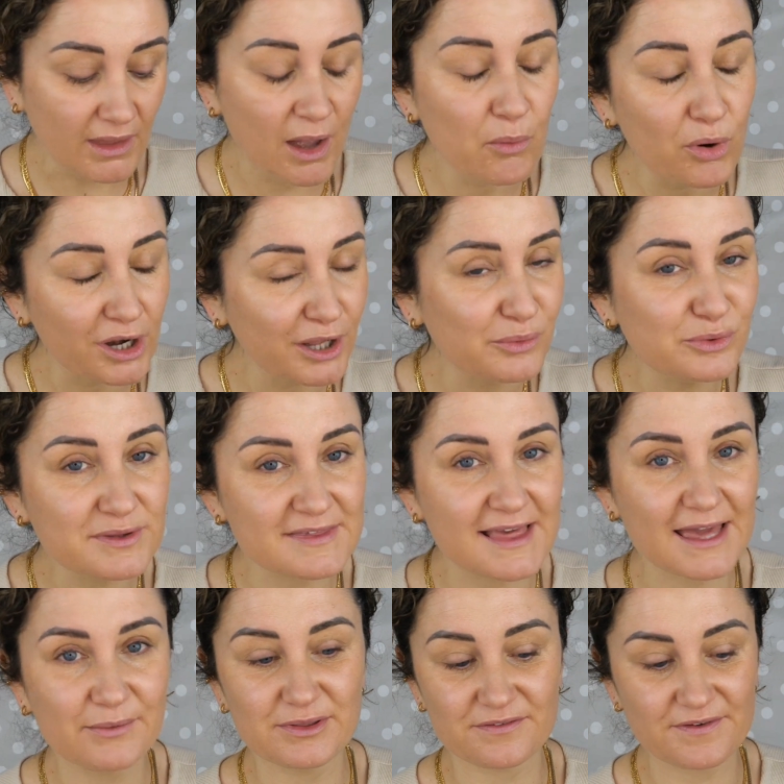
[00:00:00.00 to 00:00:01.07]
And what I would say
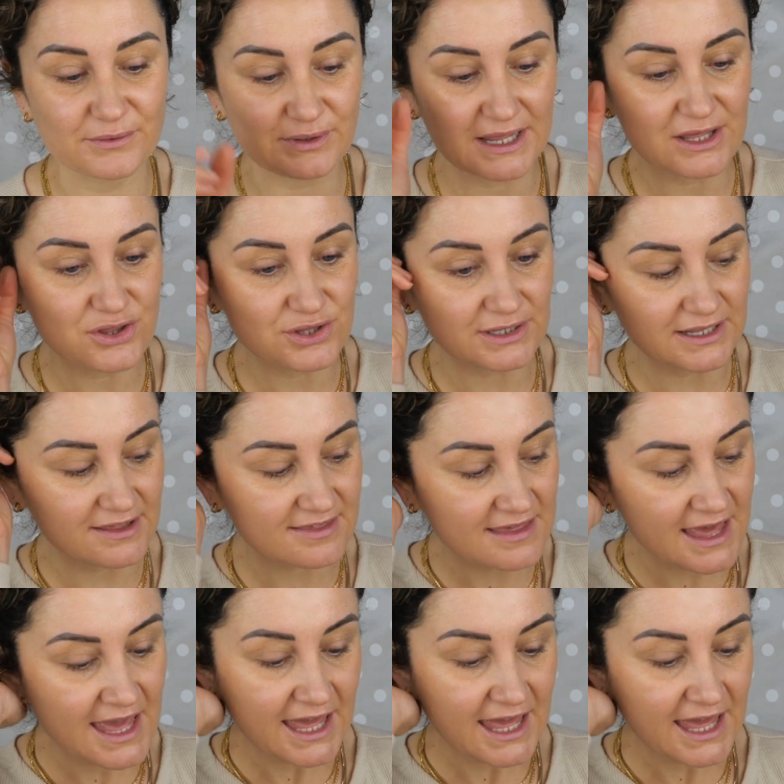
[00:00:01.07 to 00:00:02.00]
with the foundation is,